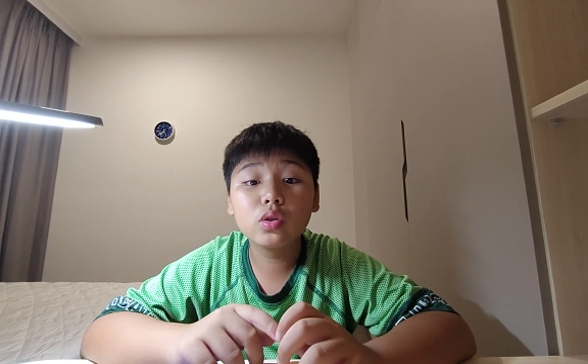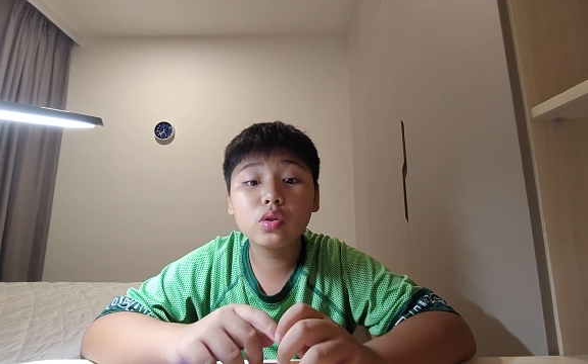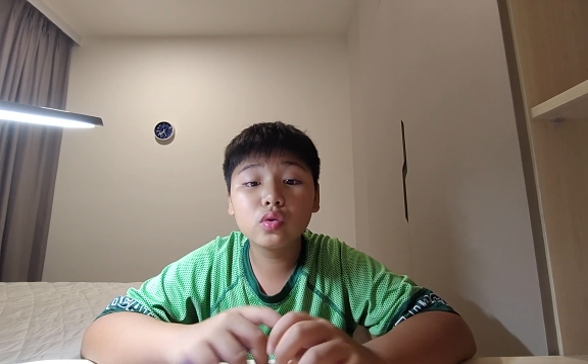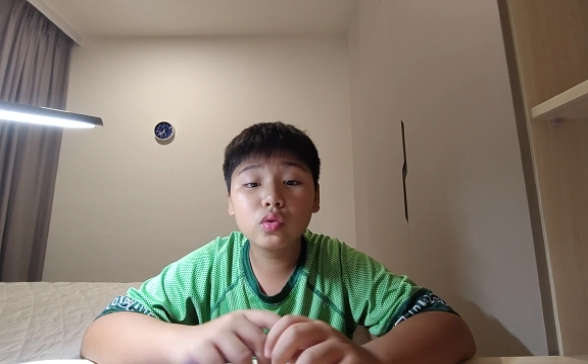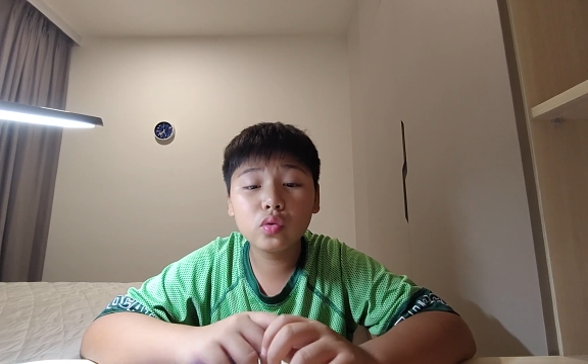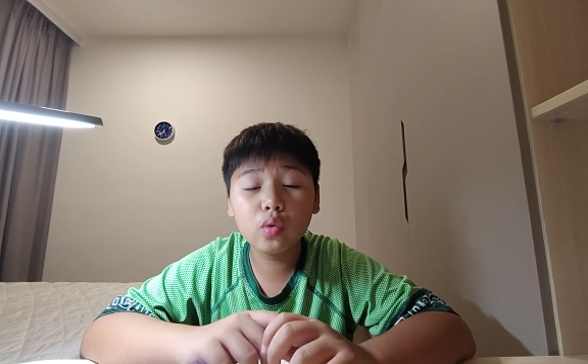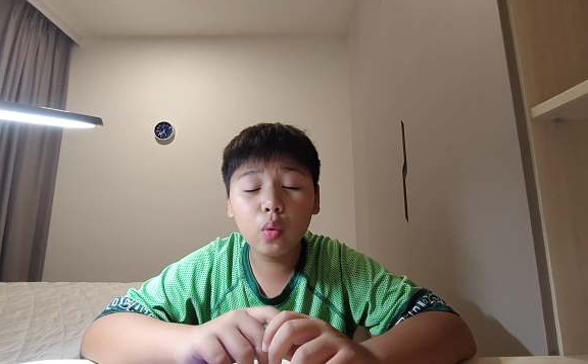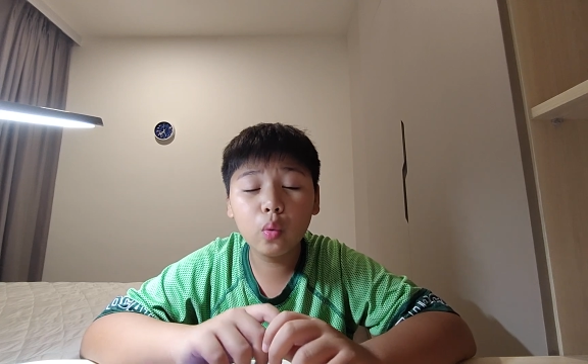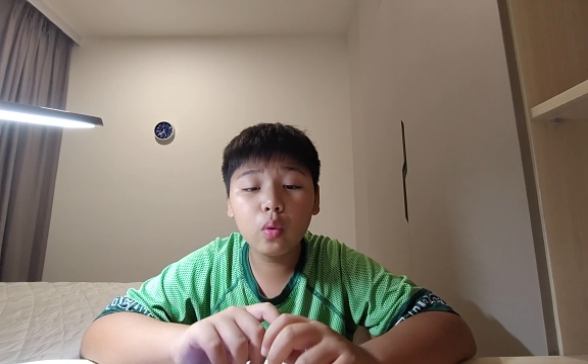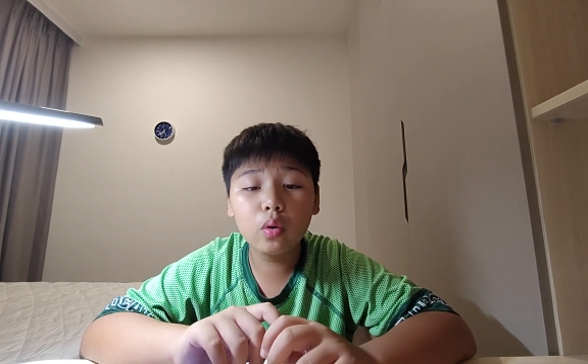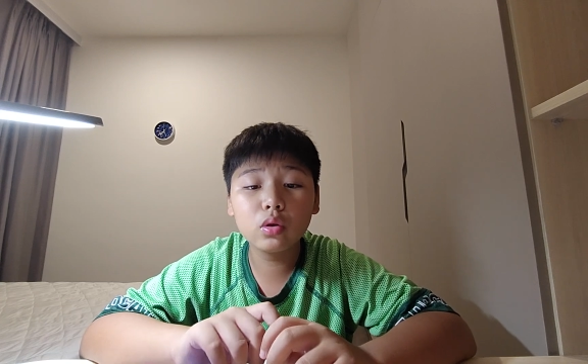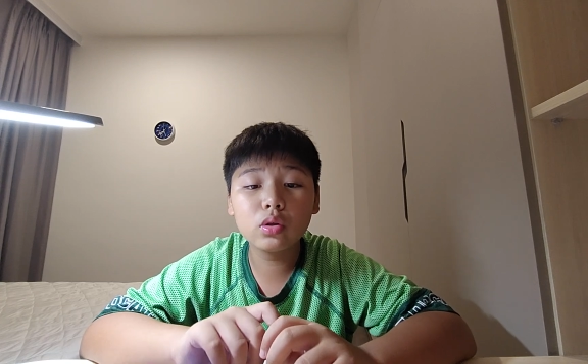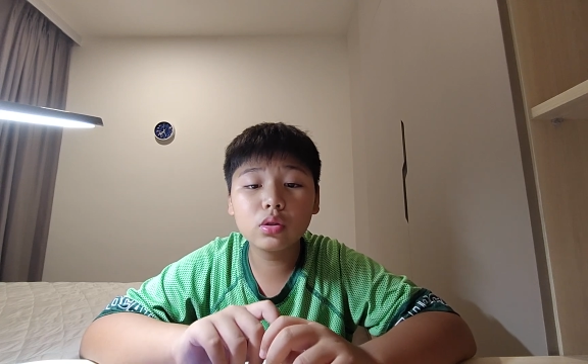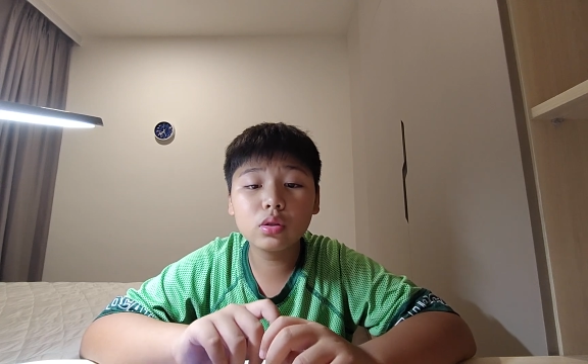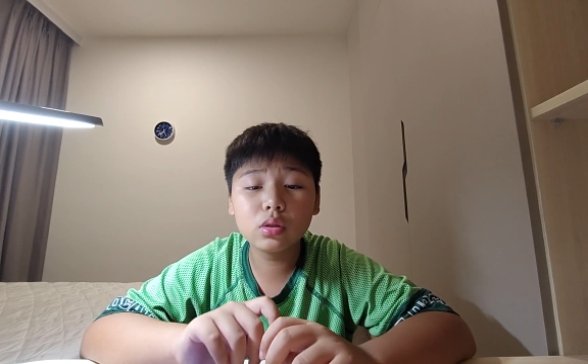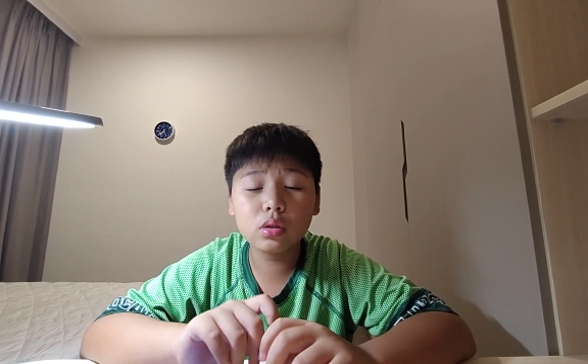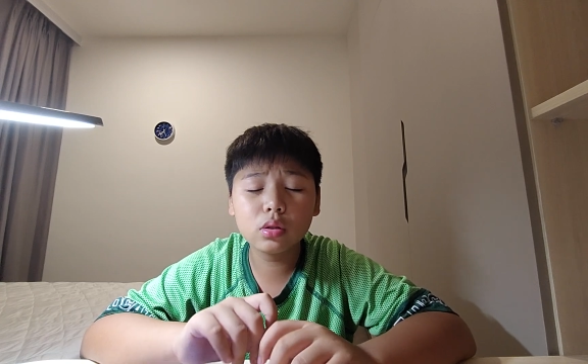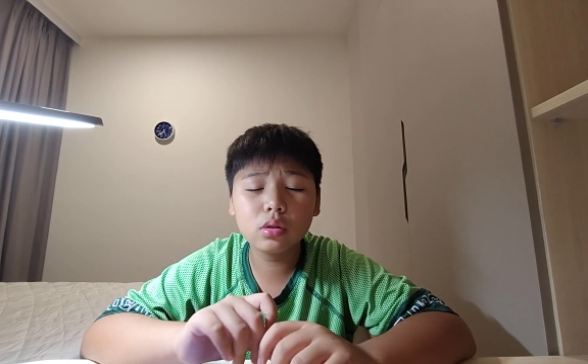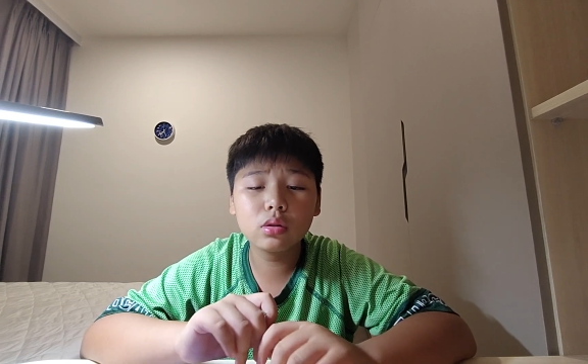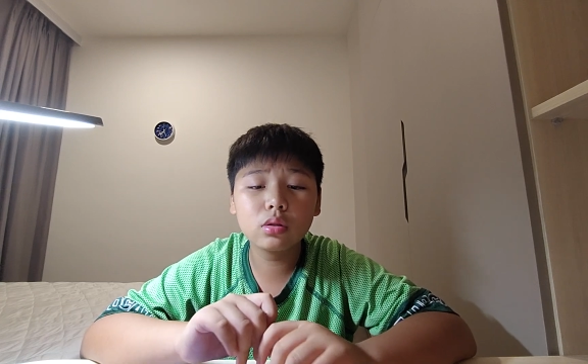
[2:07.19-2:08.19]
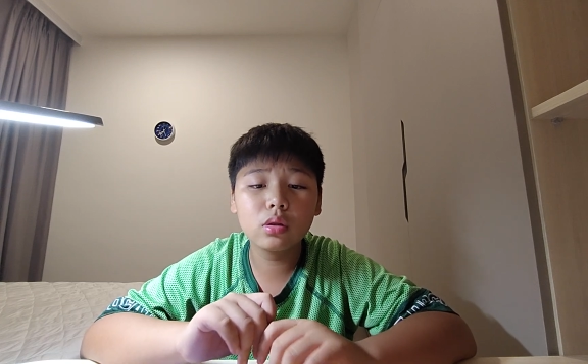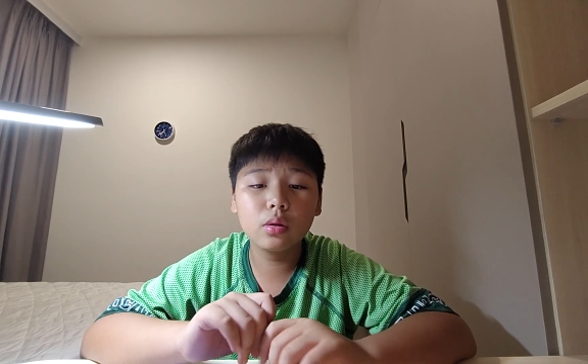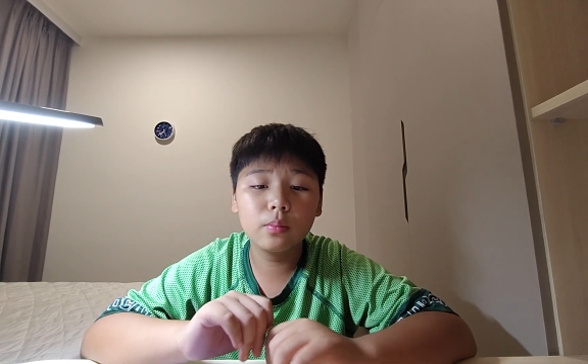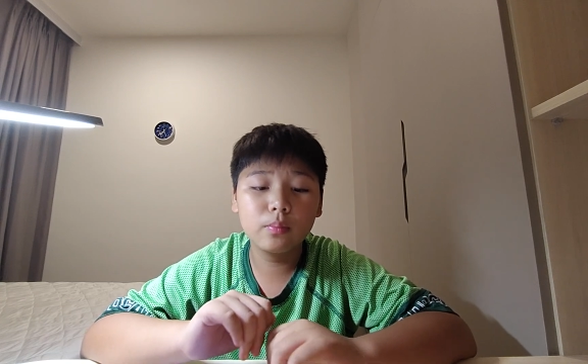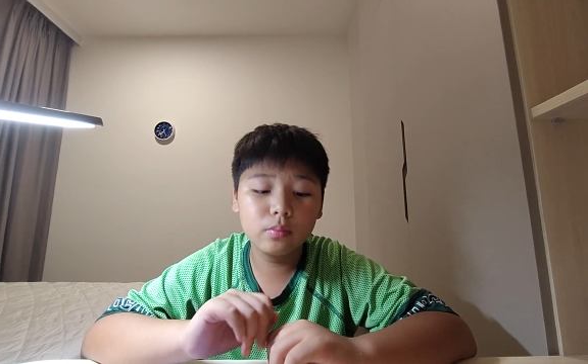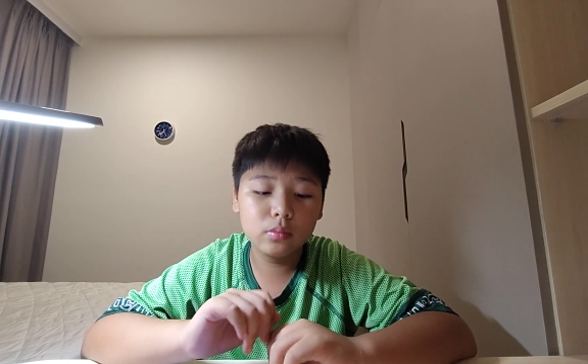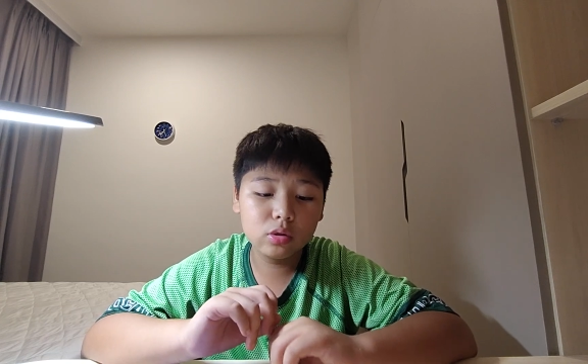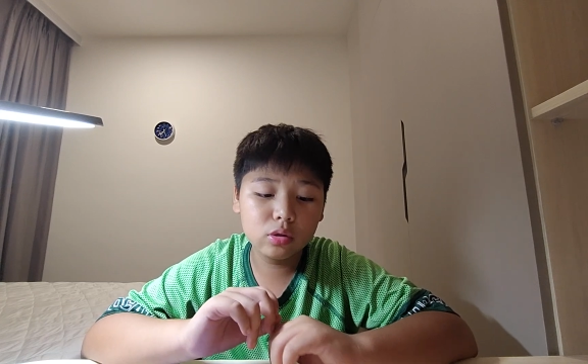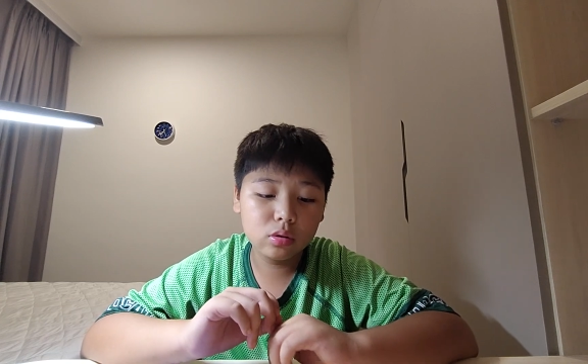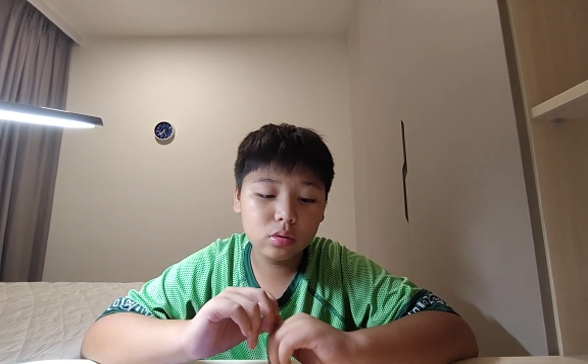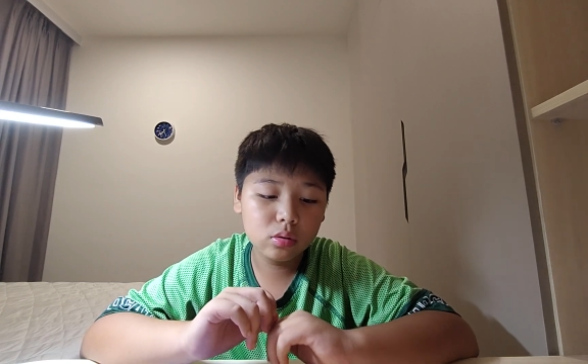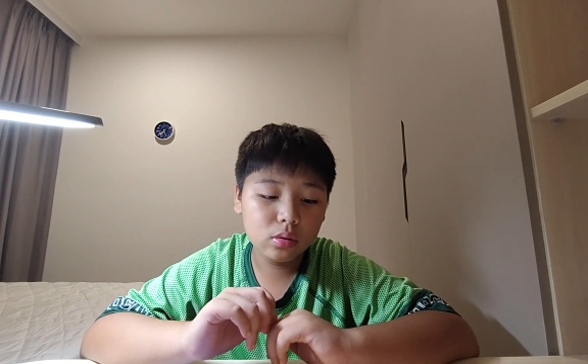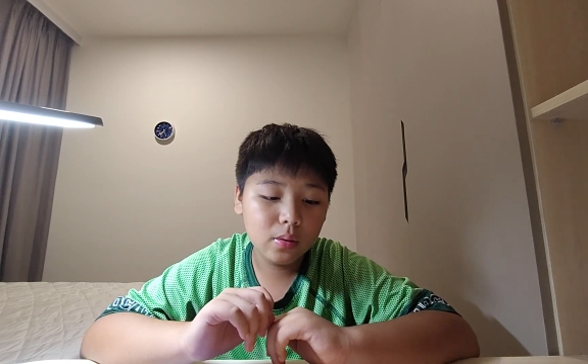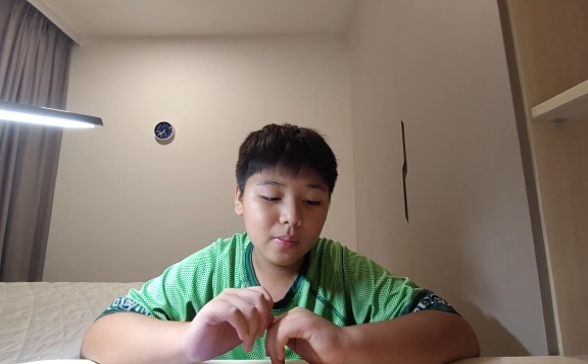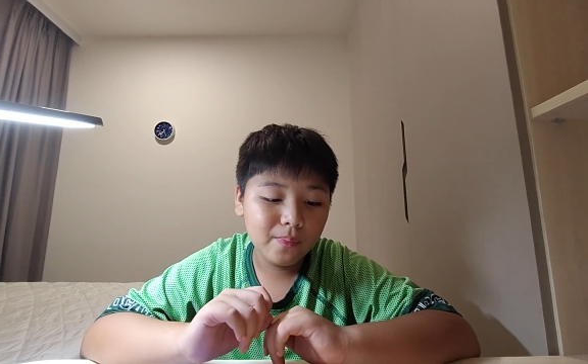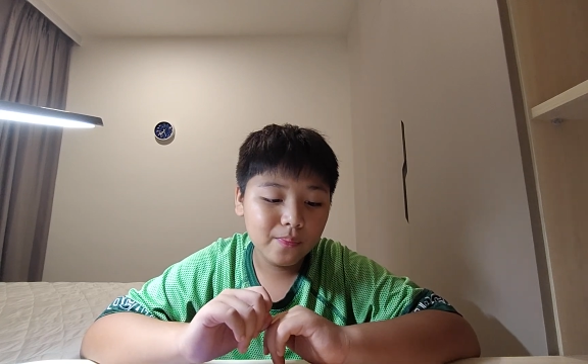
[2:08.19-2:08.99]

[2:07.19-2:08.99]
solar systems.